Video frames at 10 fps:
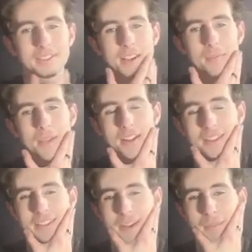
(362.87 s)
some
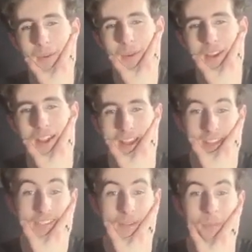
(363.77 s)
in some point
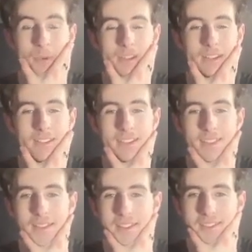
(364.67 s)
at some point
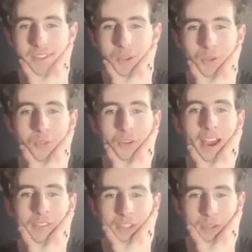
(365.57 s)
in this two
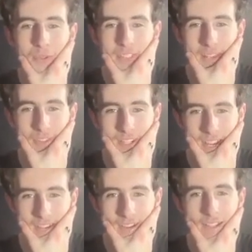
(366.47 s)
five two seven
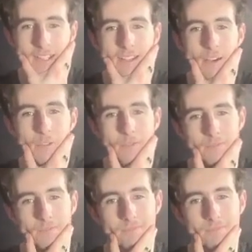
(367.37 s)
nine nine seven.